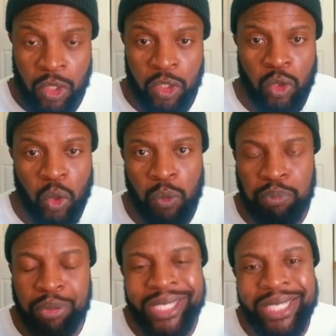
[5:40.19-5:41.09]
So
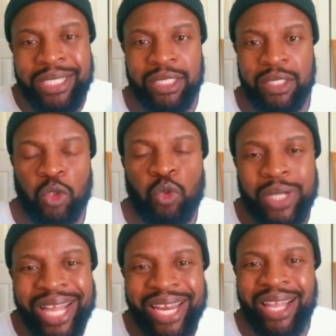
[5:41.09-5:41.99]
please do
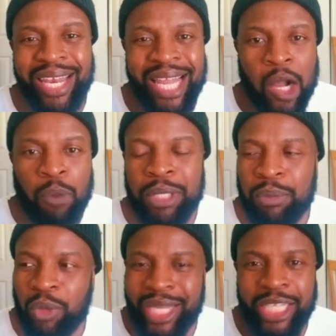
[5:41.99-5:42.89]
not allow
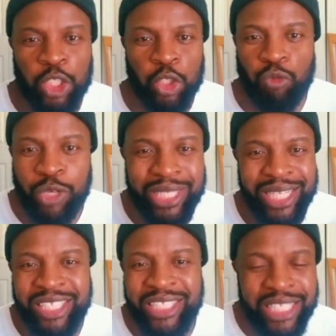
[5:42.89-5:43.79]
people like Tariq
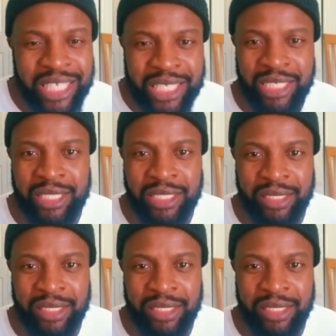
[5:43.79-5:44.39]
Nasheed,